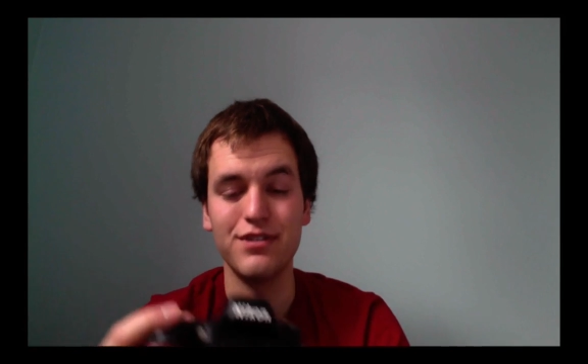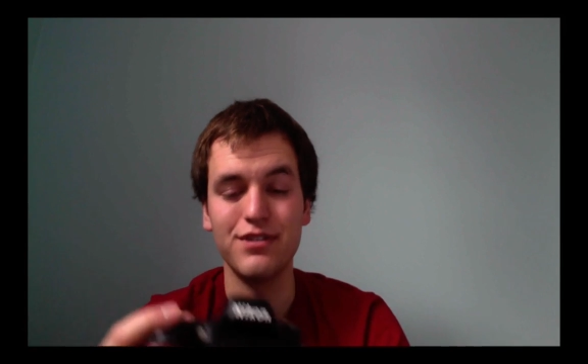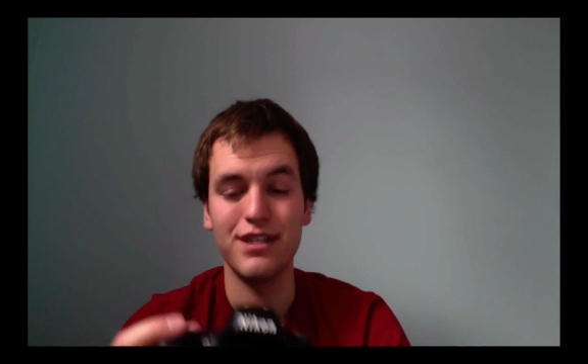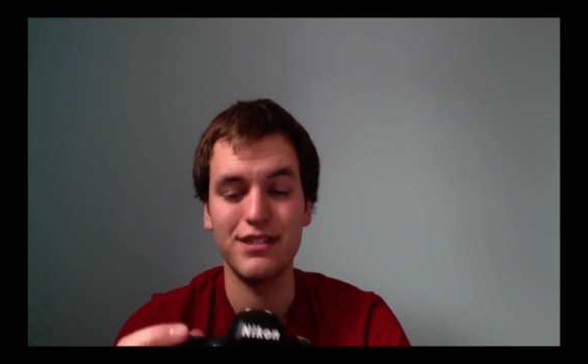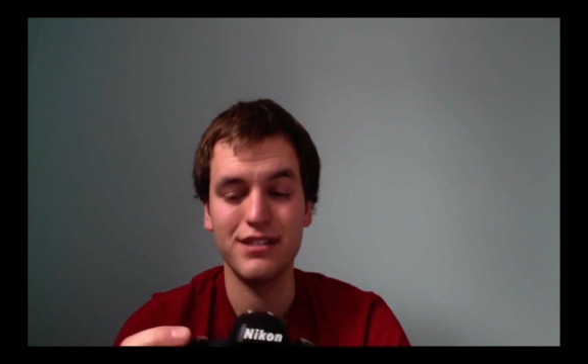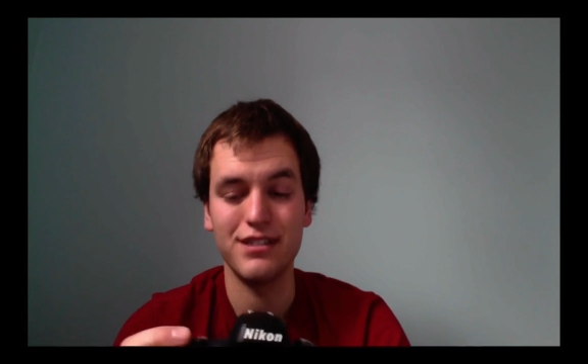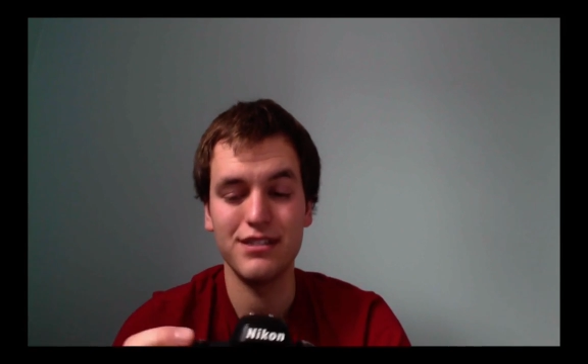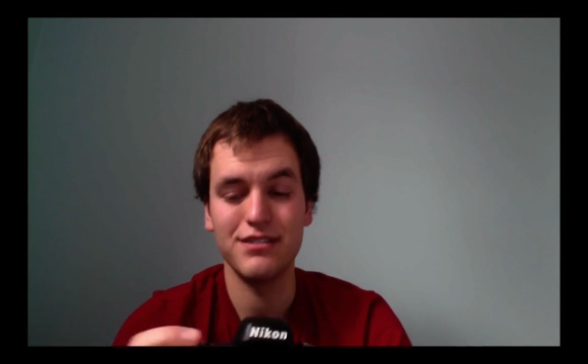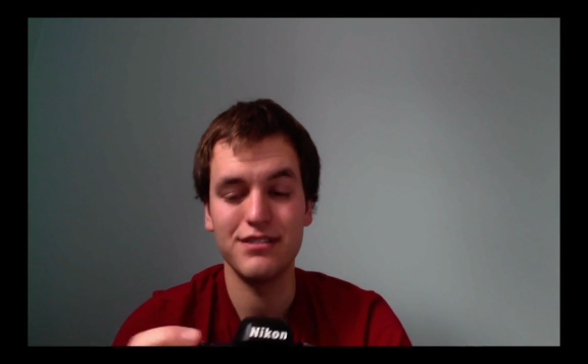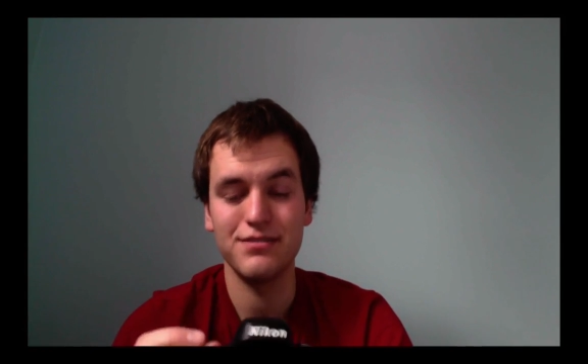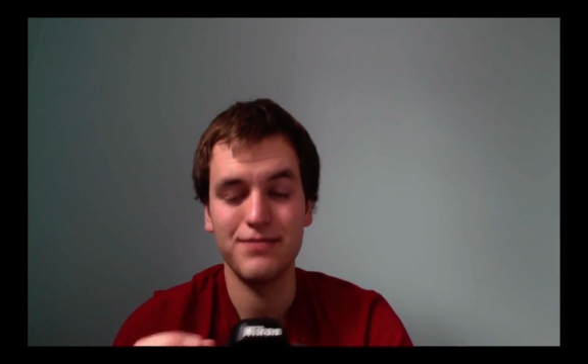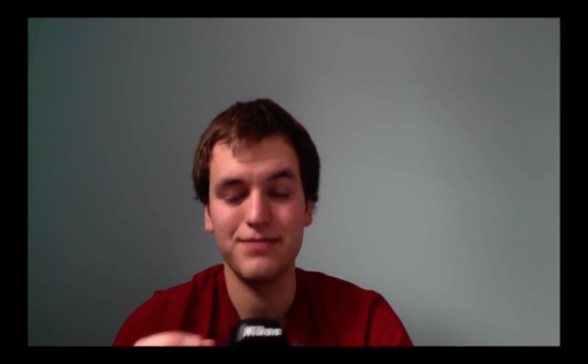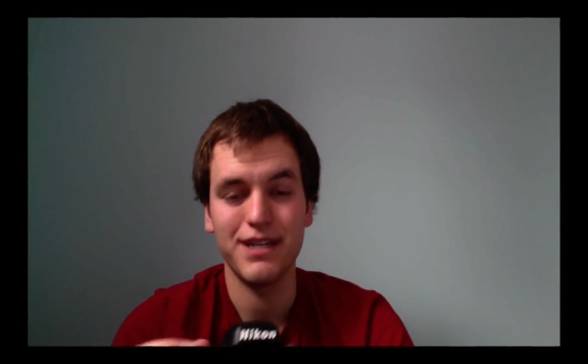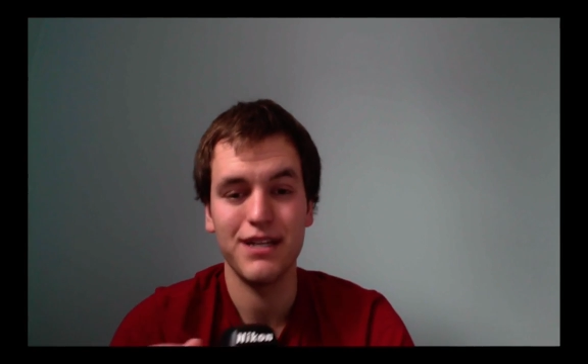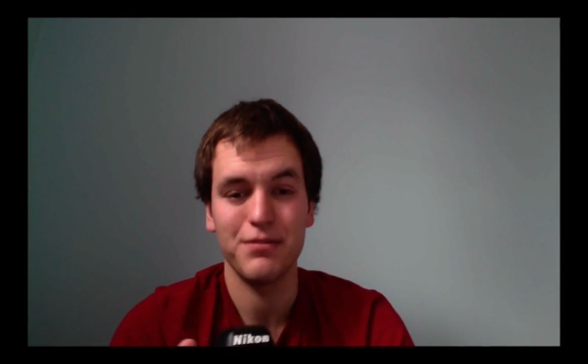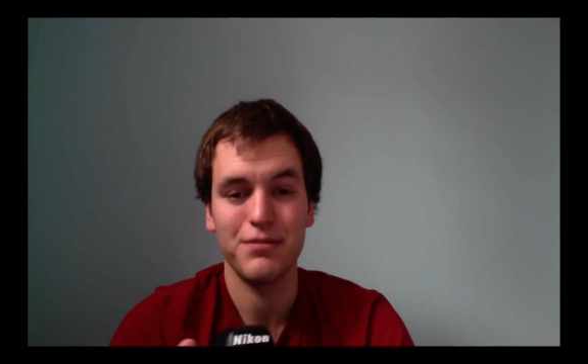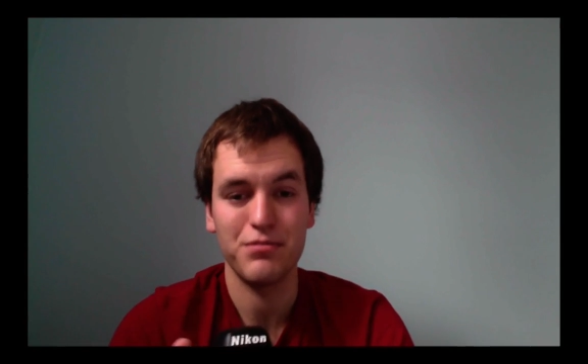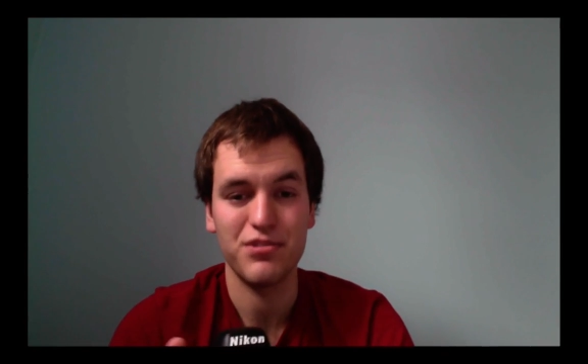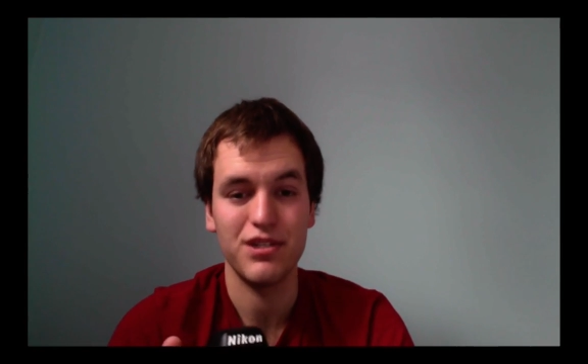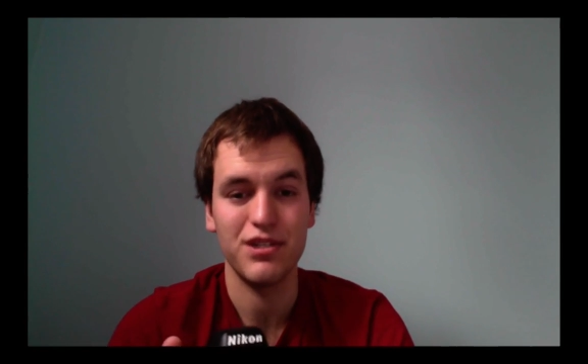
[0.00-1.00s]
that does make
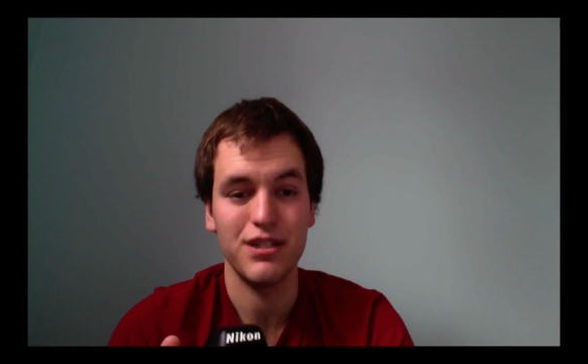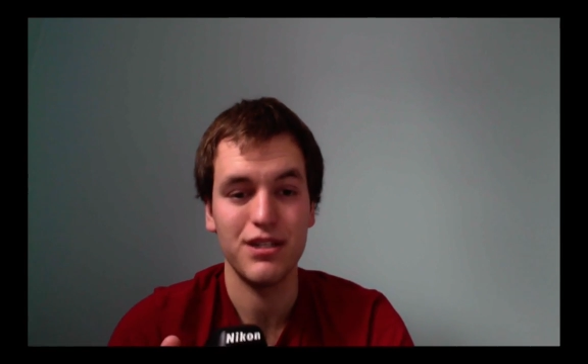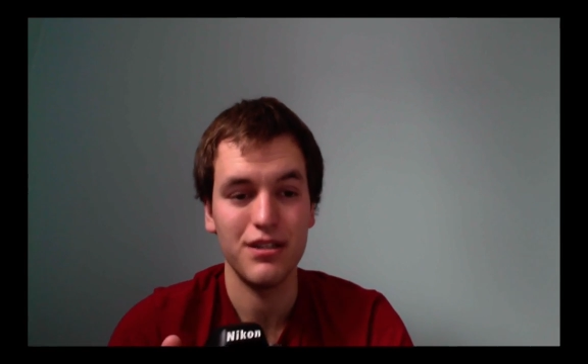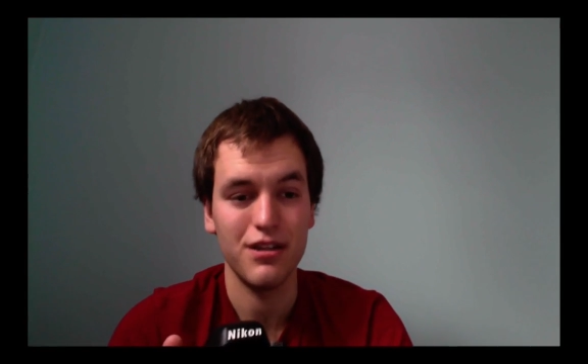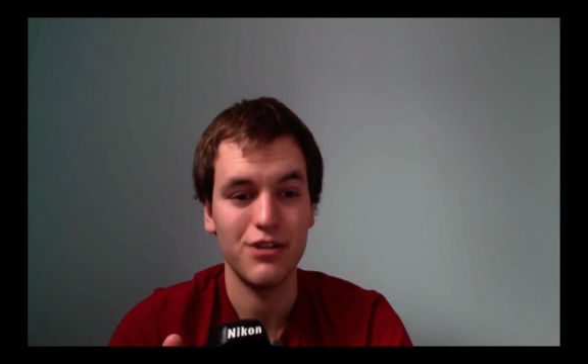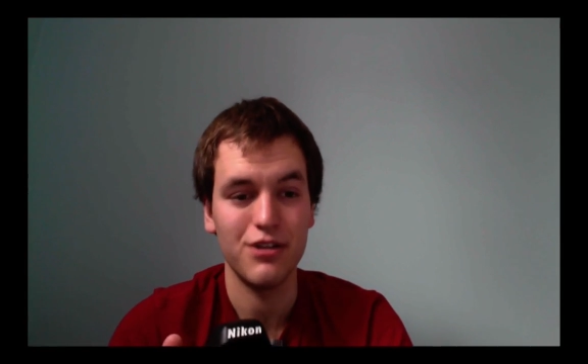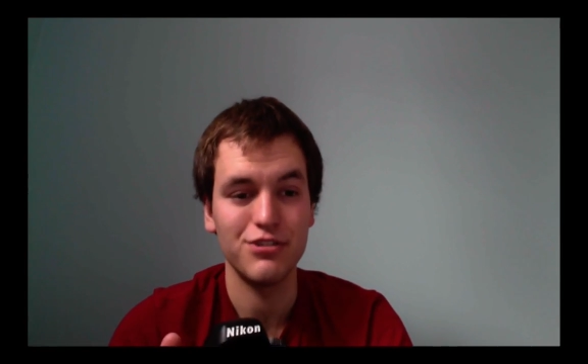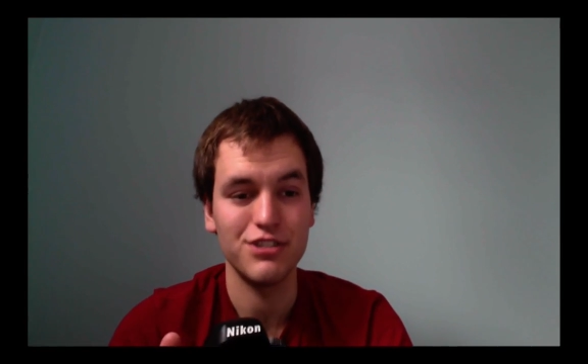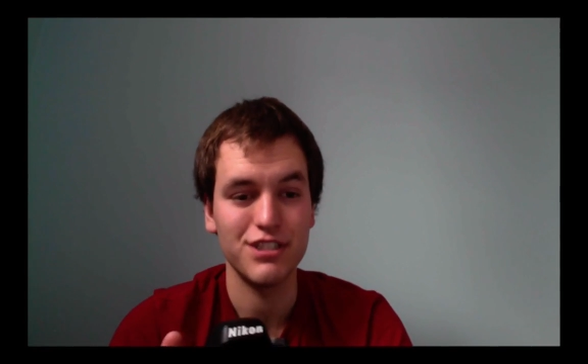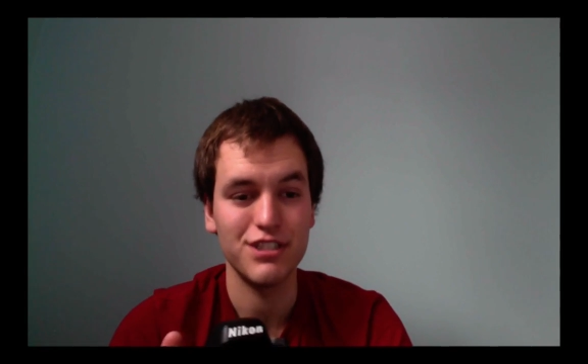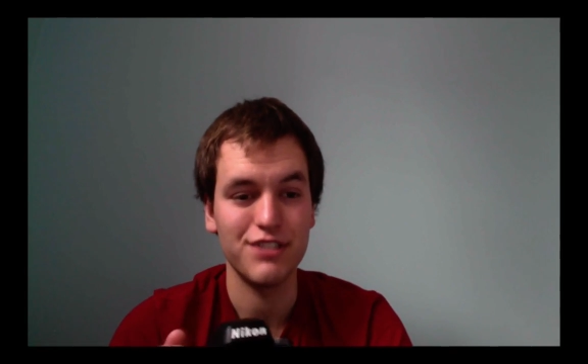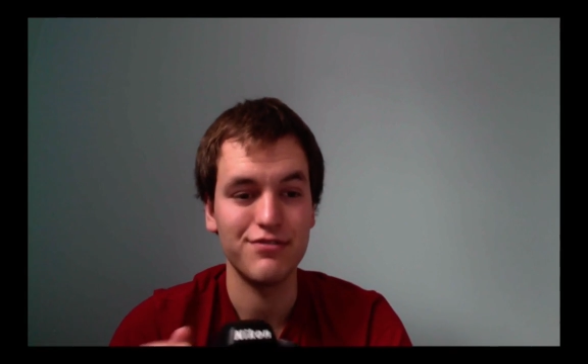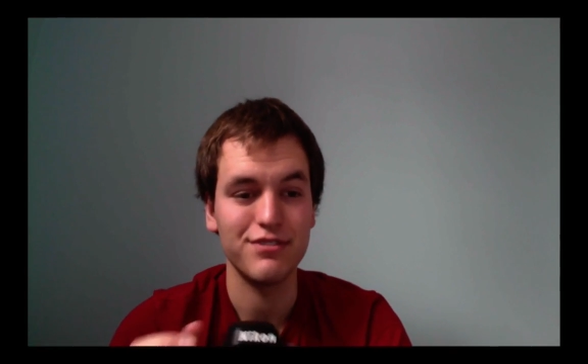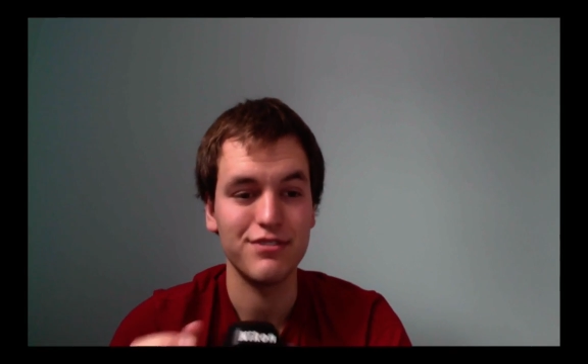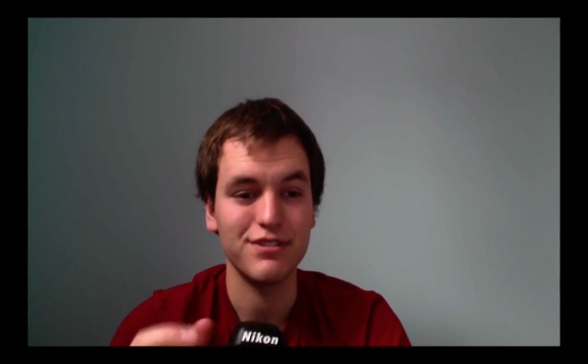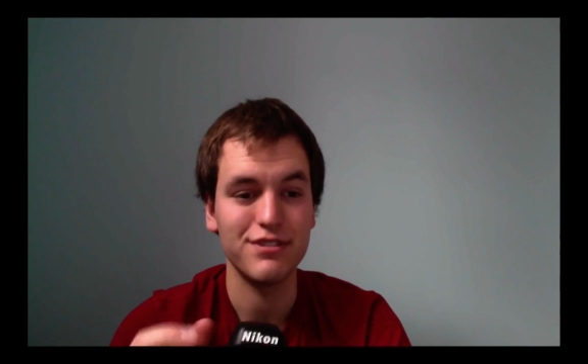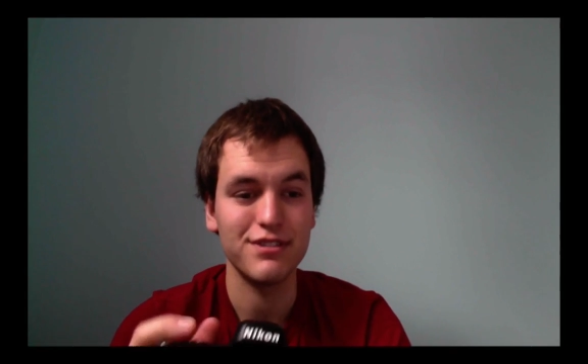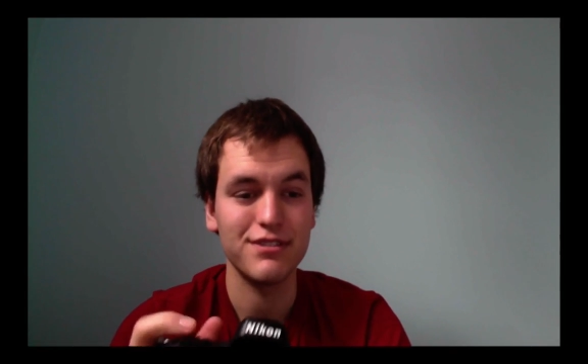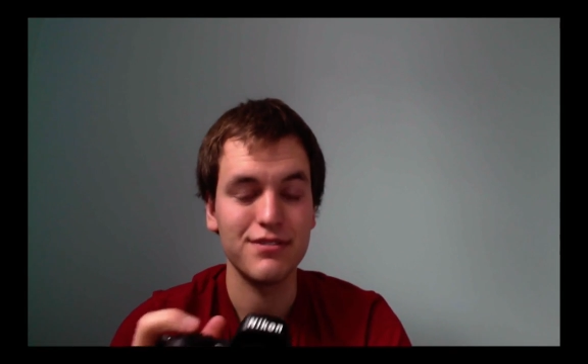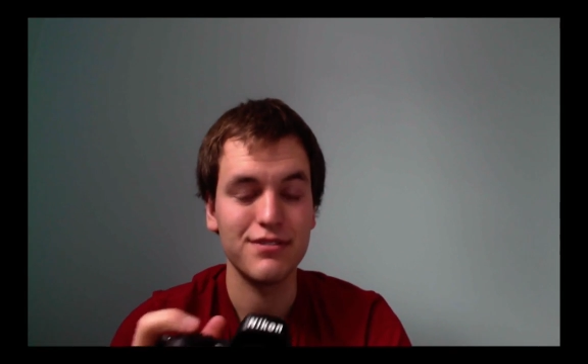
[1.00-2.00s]
a pretty large
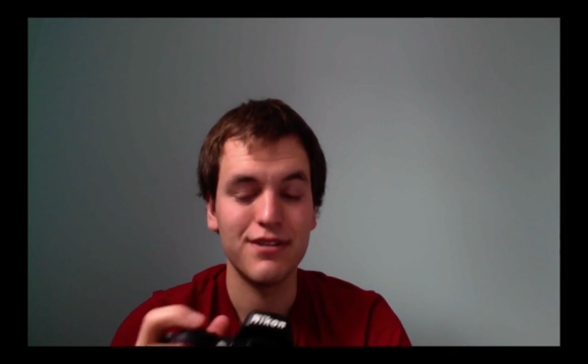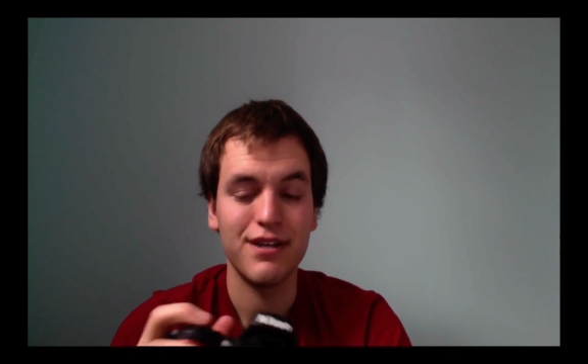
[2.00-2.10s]
difference.